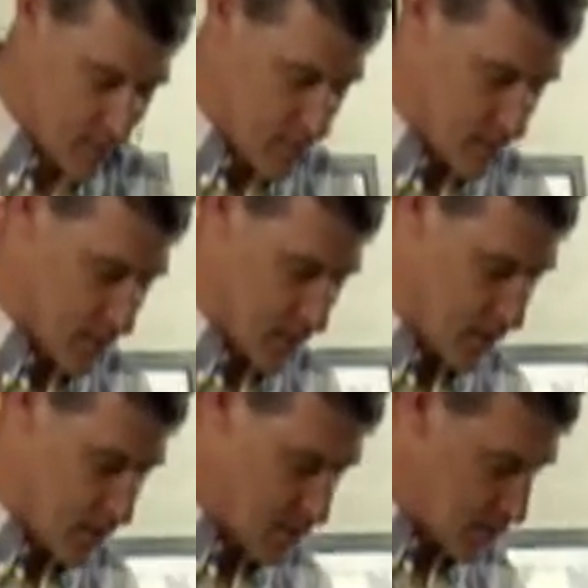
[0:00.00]

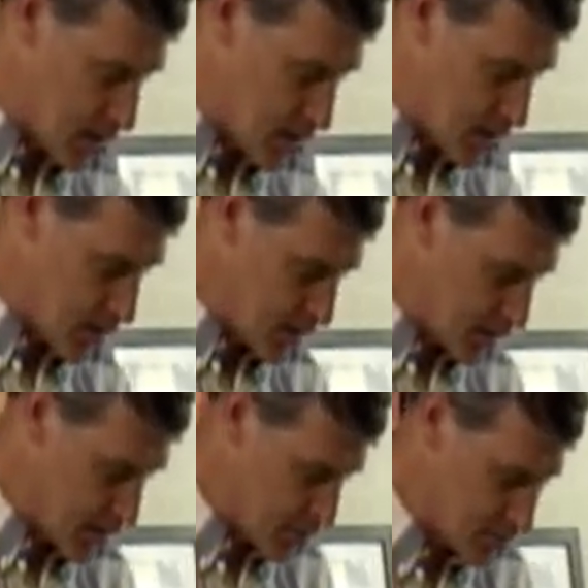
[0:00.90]

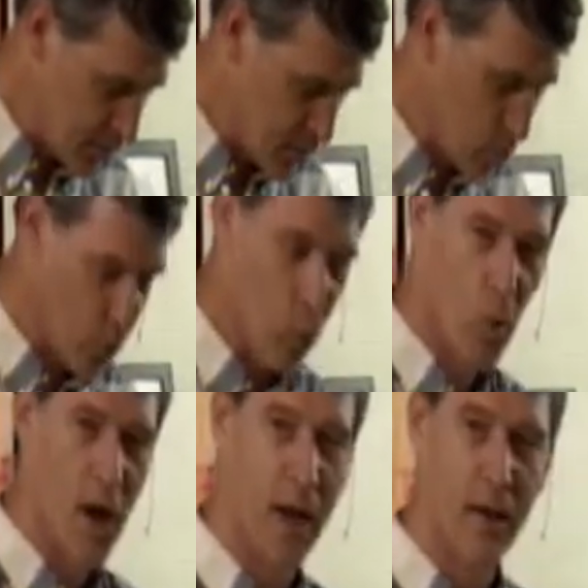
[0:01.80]
Gödel's theorem
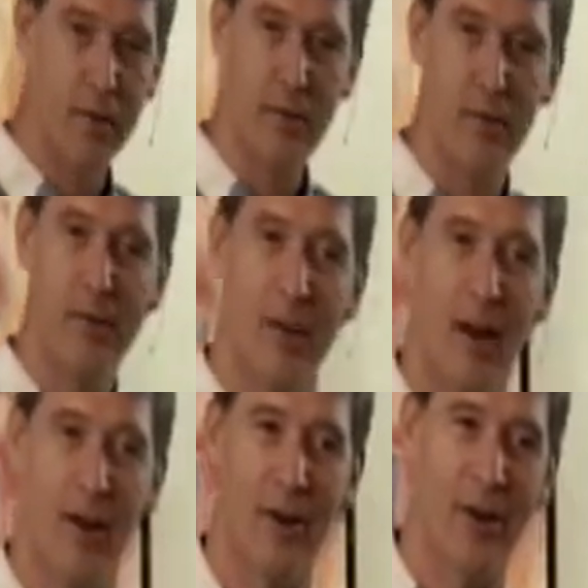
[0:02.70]
was a
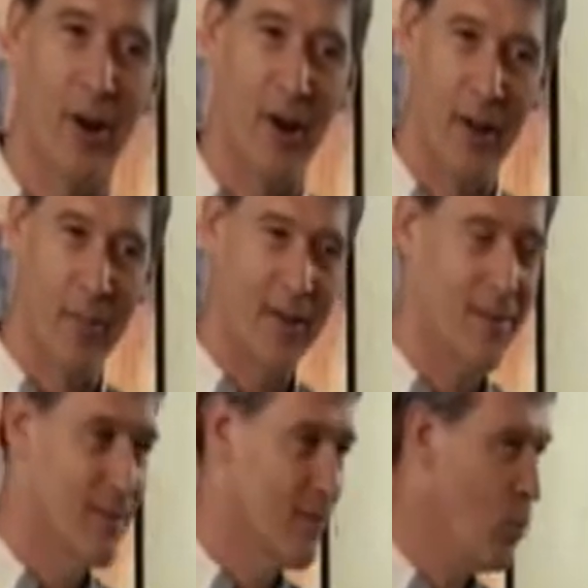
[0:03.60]
good argument?
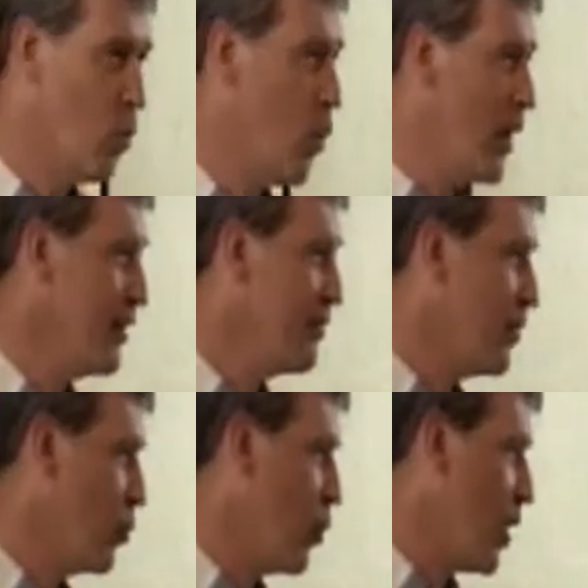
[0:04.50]
What if it
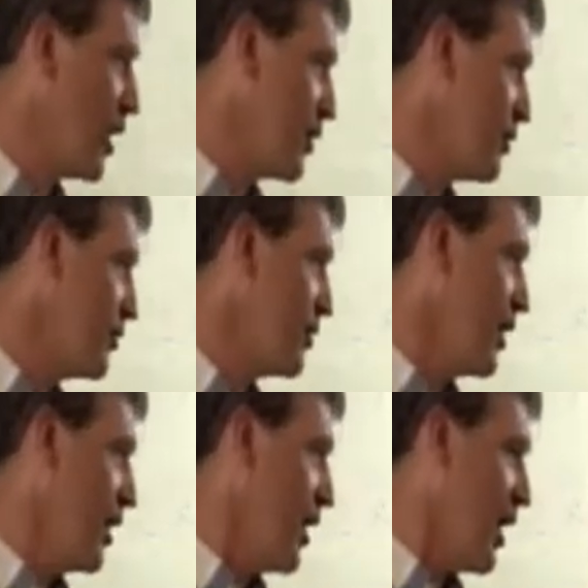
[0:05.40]
was
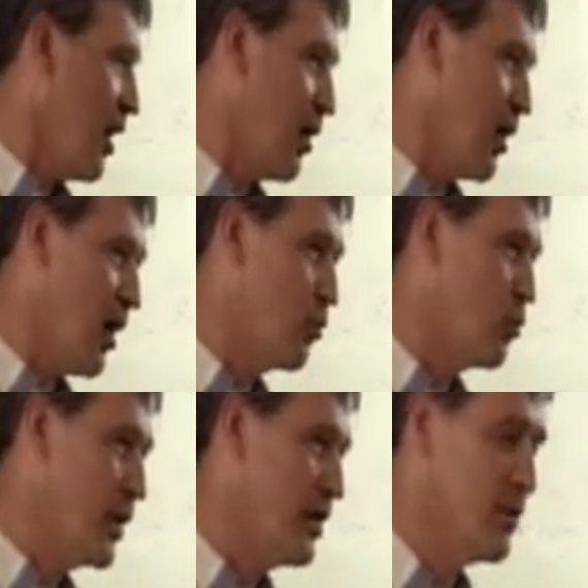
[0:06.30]
a
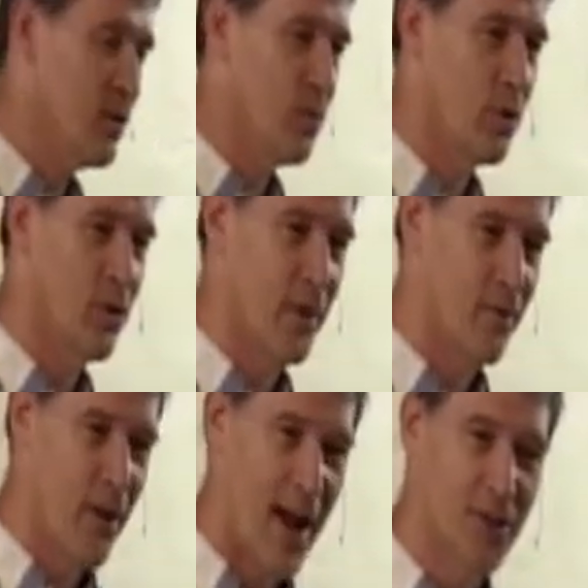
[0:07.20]
reasonable and
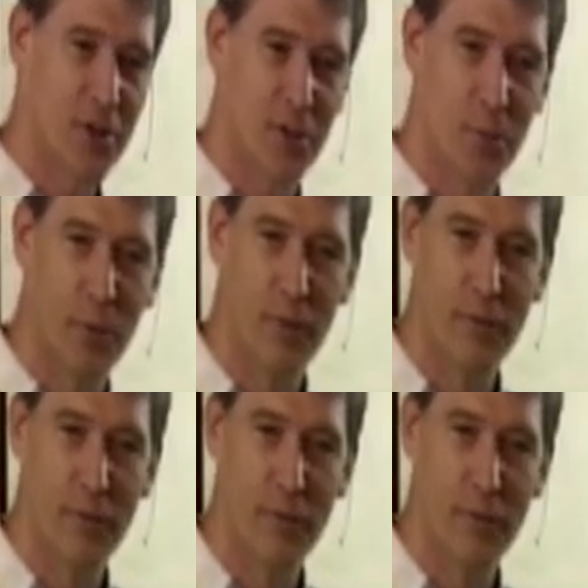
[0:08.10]
rational proof for